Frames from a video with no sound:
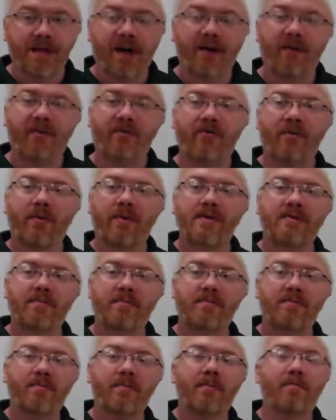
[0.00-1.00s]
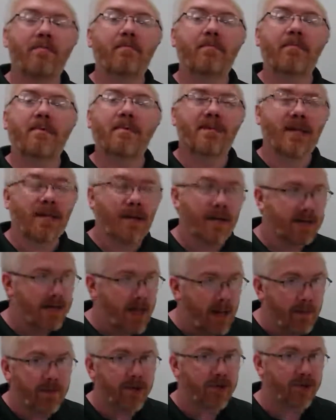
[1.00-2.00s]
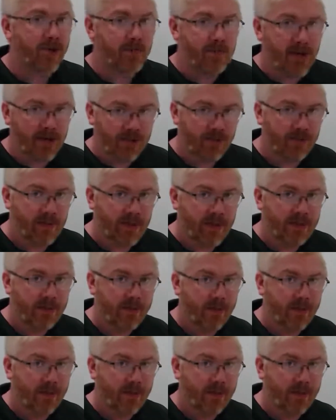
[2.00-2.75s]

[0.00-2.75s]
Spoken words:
of temperature measurement.